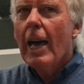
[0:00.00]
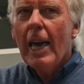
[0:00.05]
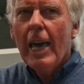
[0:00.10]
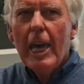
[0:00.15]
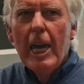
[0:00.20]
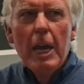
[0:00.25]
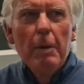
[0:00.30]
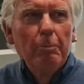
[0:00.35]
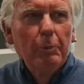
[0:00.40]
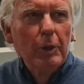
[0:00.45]

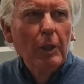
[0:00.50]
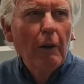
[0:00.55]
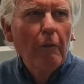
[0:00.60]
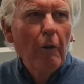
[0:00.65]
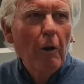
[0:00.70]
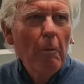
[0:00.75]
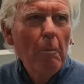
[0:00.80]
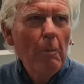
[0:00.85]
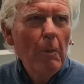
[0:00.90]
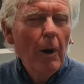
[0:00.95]
Heaps of
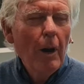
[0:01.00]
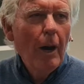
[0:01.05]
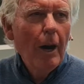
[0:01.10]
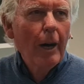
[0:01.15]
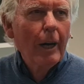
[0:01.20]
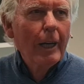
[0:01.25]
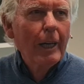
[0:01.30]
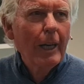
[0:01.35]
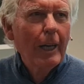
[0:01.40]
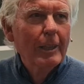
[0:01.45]
them
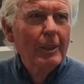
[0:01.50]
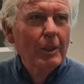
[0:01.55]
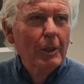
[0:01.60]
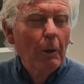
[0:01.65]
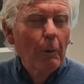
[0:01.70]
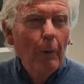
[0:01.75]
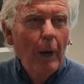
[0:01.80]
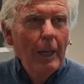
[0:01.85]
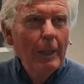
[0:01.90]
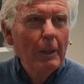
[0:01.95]
are going to
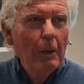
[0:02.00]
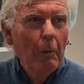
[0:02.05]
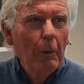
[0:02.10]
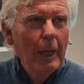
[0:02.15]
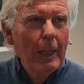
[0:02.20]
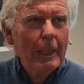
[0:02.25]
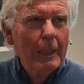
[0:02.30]
surrender when